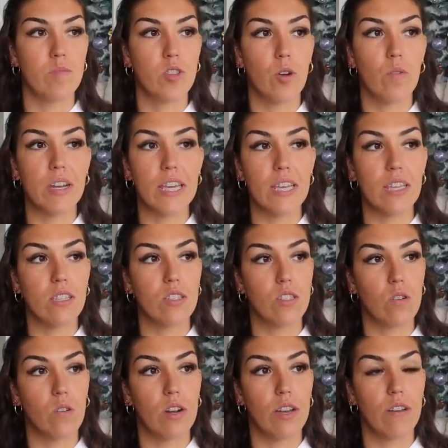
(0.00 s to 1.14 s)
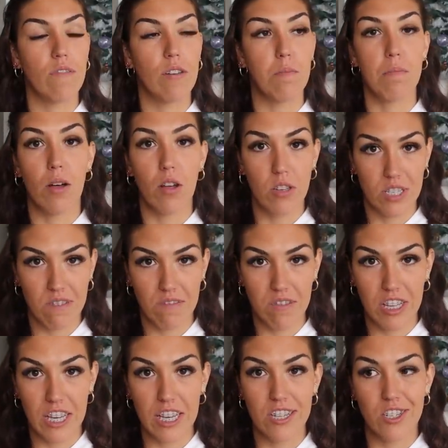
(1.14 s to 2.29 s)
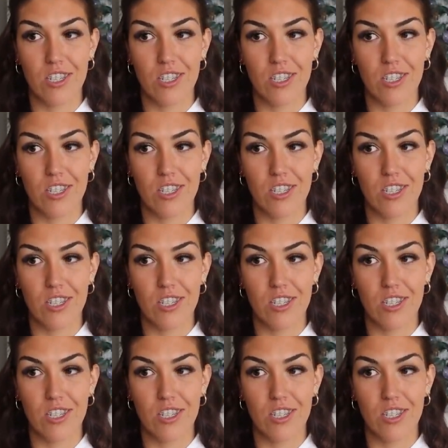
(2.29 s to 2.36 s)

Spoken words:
Don't eat sort of impulsively,